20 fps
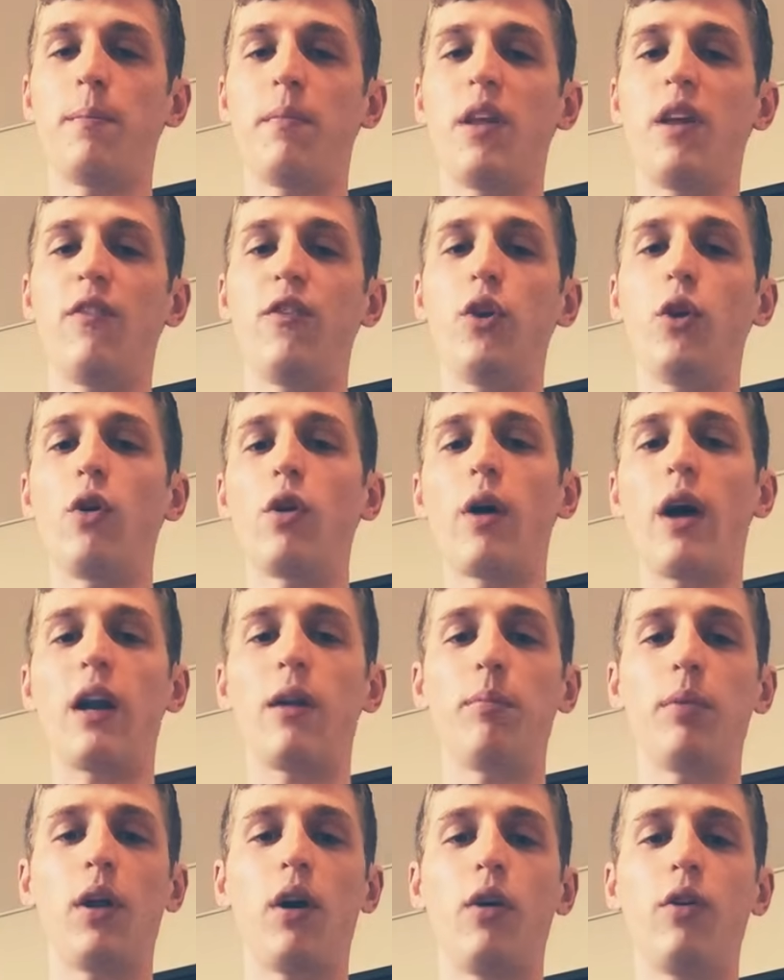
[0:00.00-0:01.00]
If you don't know how
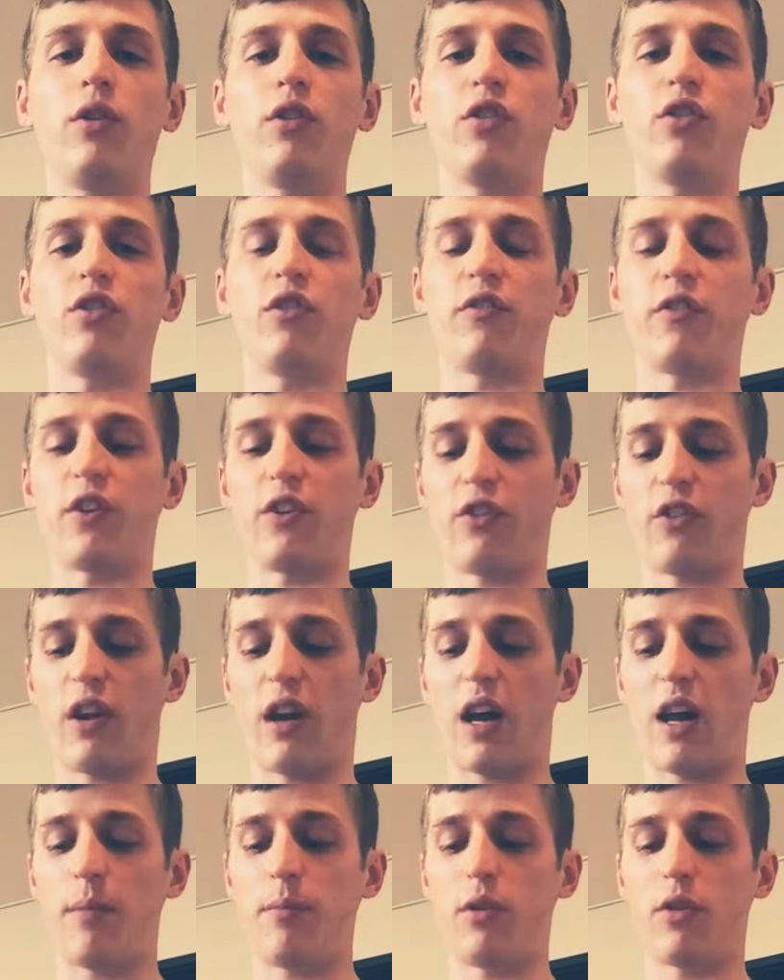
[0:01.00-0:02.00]
to blow, this is the first
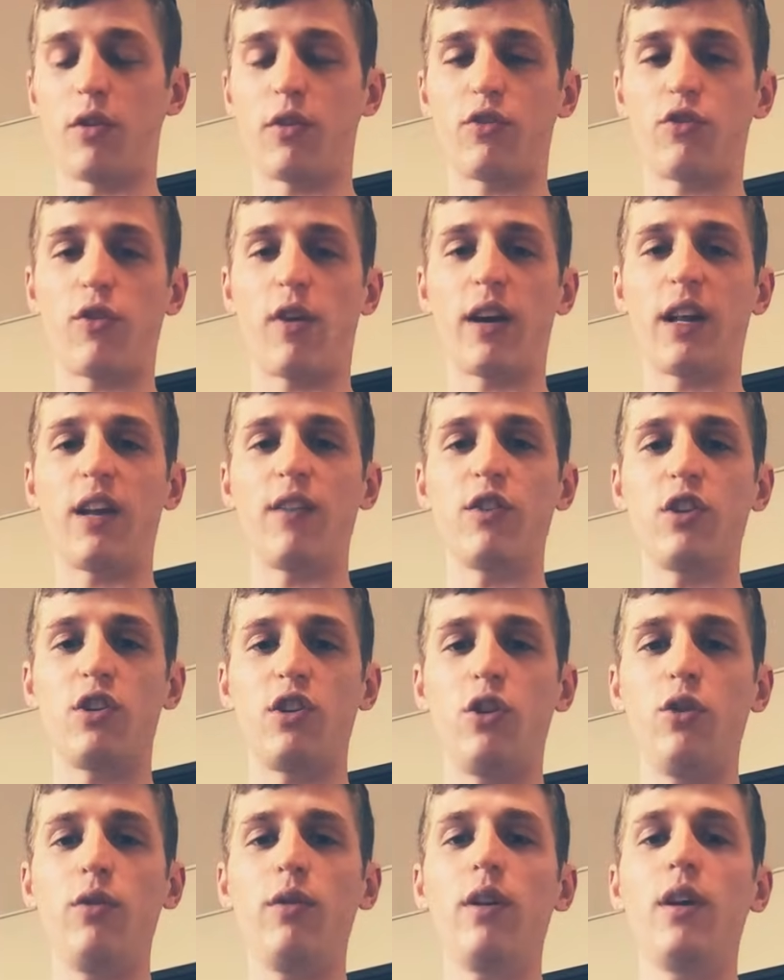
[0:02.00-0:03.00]
time you're trying to give it
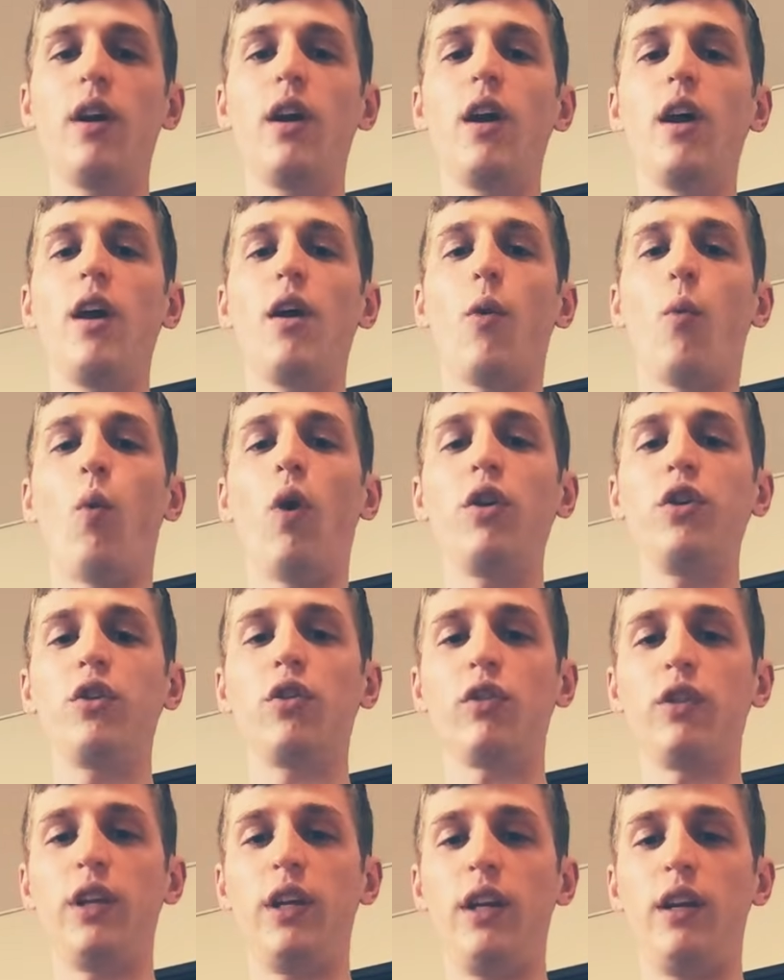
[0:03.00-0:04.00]
a toot. What
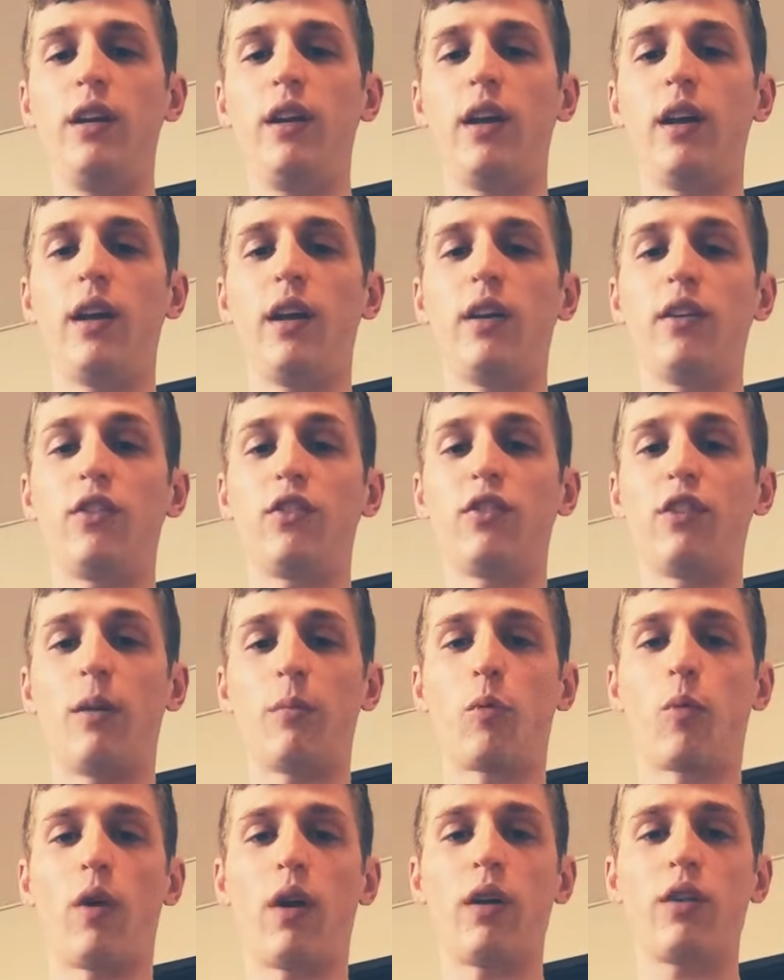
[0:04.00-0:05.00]
you'll need is,
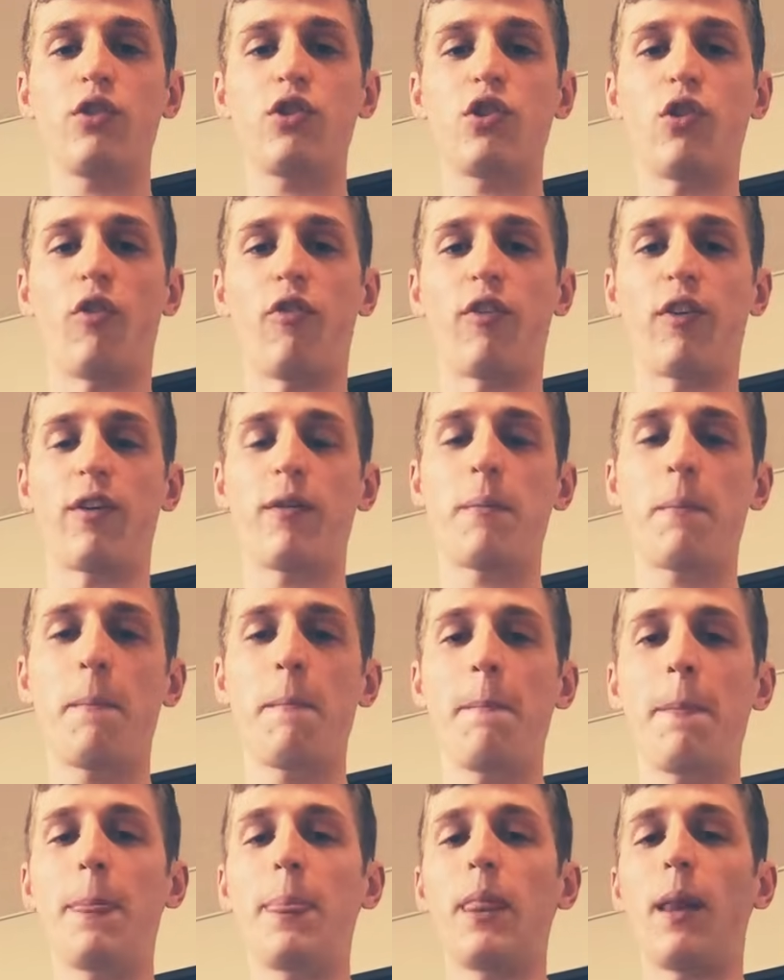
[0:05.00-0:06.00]
number one, a shofar.
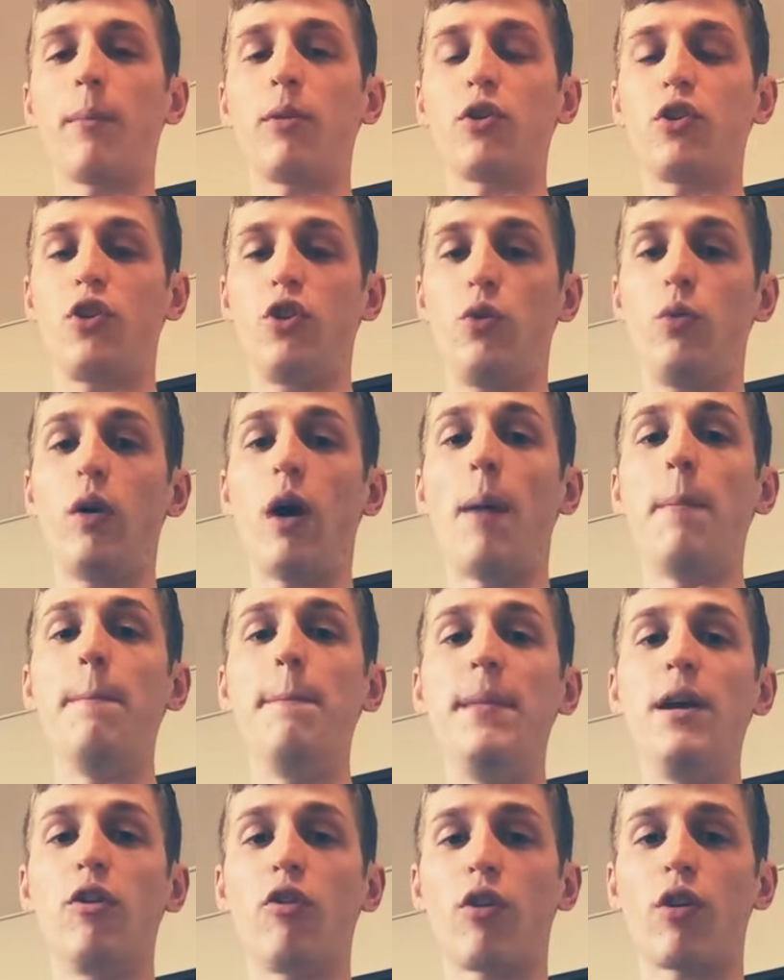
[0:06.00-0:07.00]
Number two, a
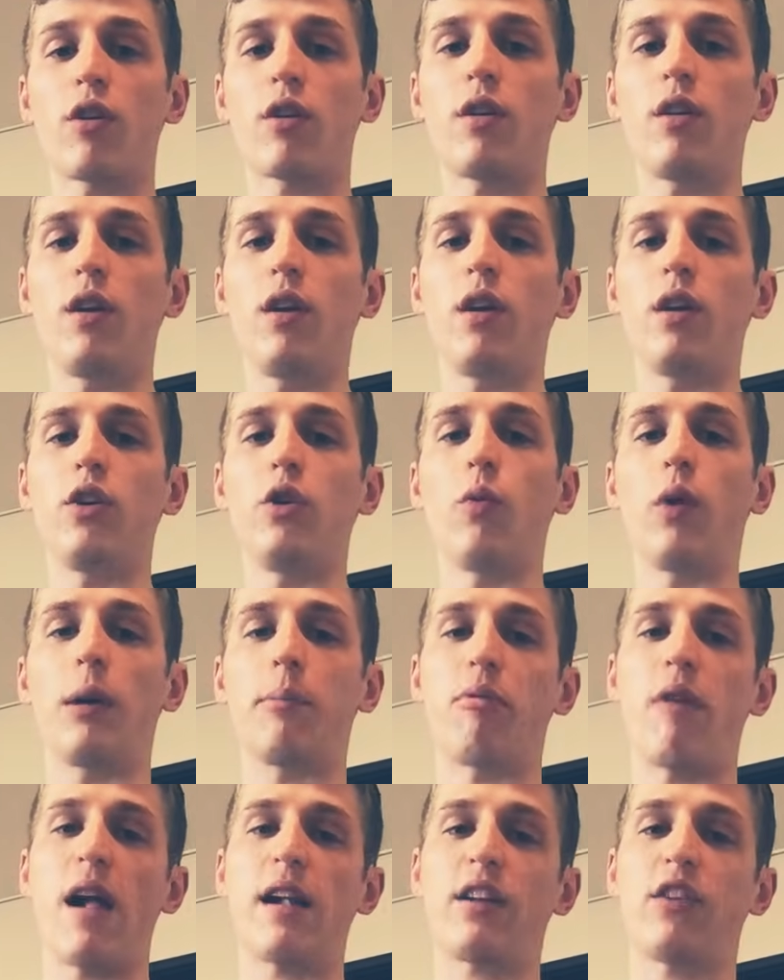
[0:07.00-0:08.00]
mirror. You want
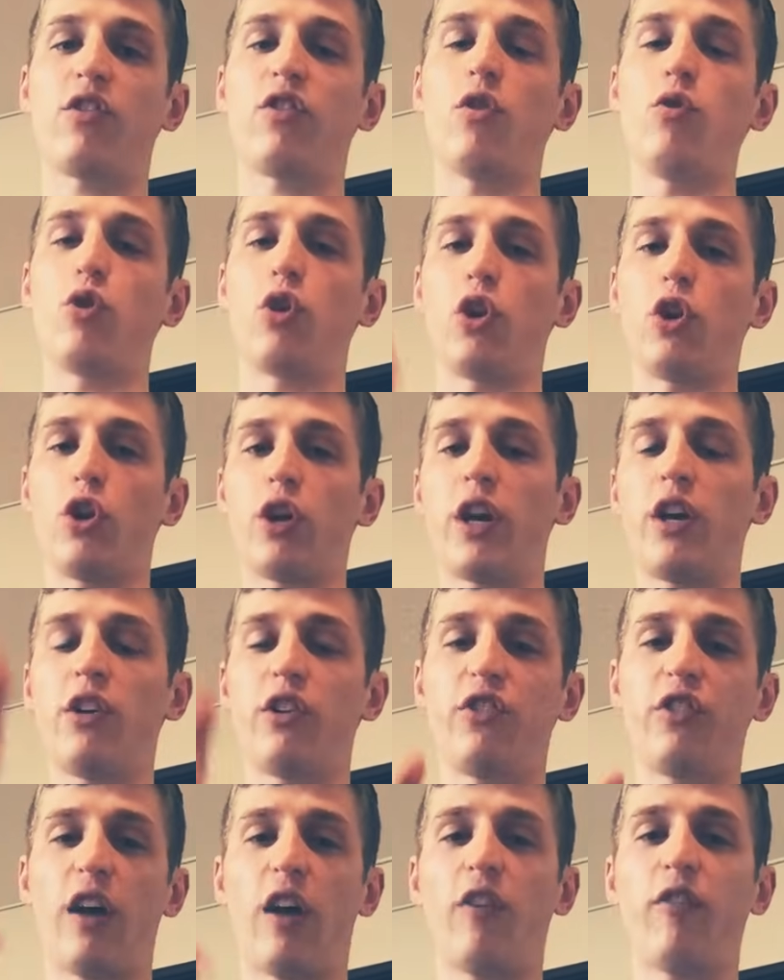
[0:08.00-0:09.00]
to practice so you can look at
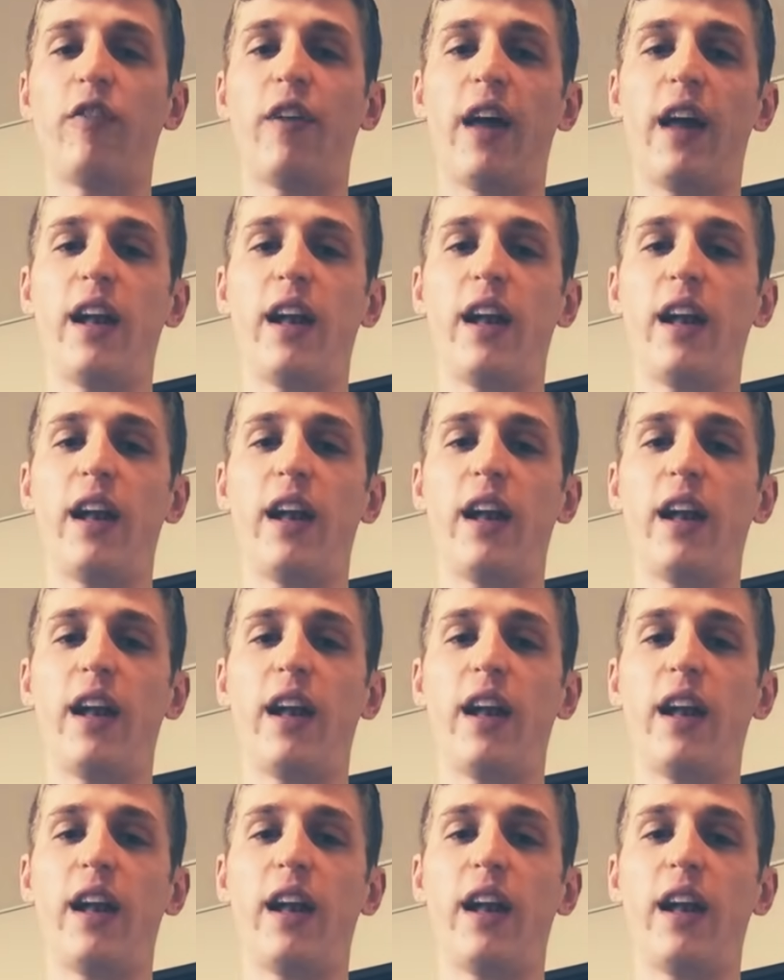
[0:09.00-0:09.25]
yourself.